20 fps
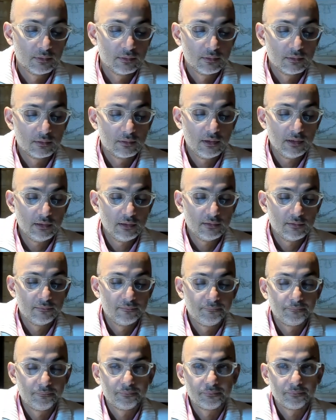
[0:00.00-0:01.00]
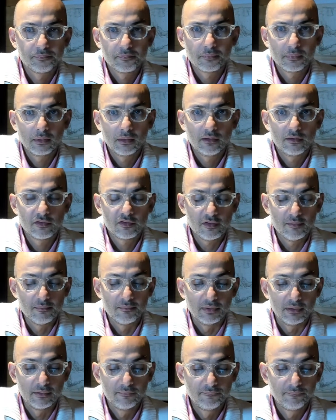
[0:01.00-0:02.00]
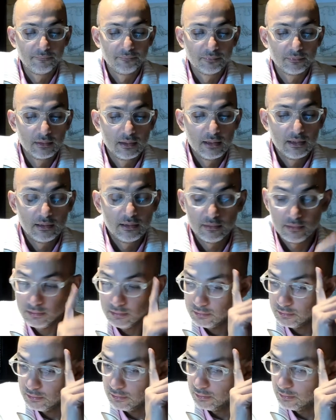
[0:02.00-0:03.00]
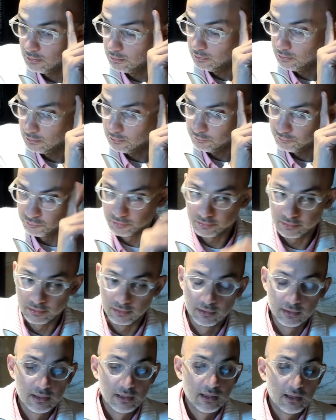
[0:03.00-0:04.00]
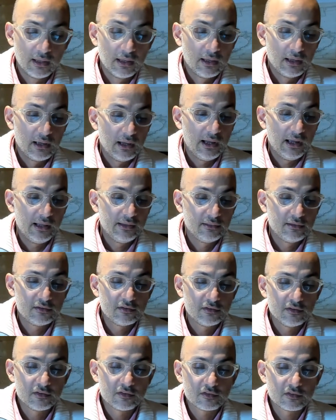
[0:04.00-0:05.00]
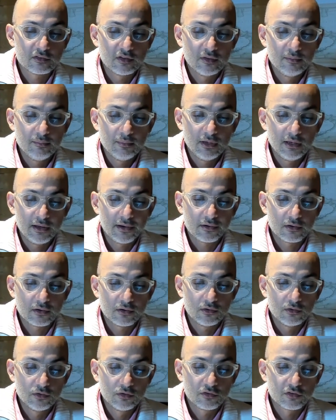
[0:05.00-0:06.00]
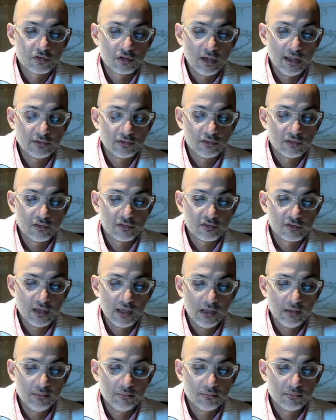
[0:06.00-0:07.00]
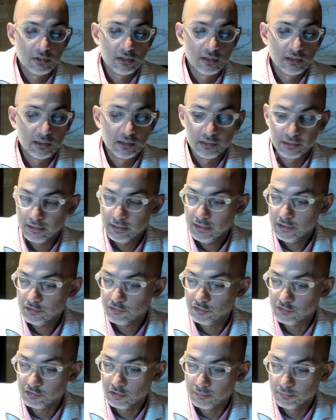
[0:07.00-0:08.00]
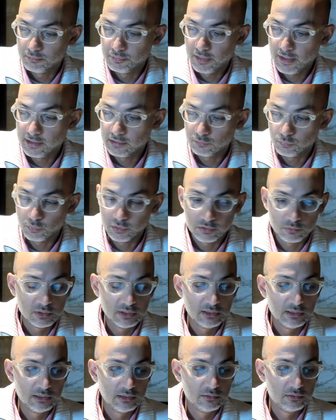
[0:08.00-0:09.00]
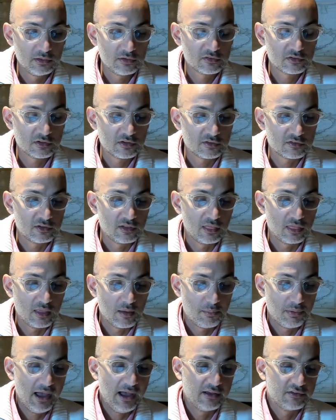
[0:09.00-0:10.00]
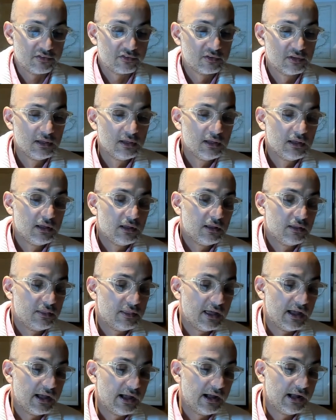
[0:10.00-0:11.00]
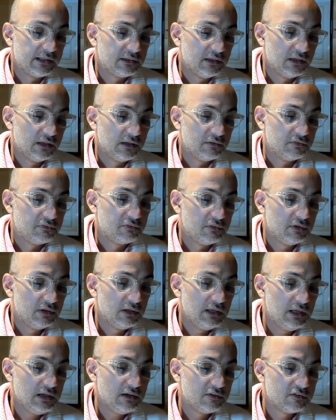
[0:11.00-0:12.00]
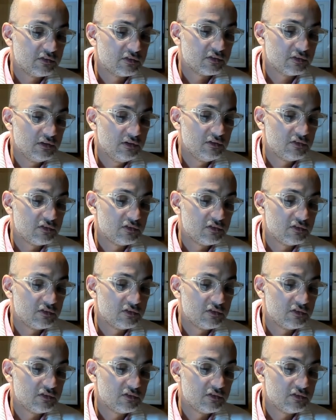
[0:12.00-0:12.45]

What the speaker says: right? Simple, T40. And this is similar also like to the same relationship that what we discussed in the past, that if x is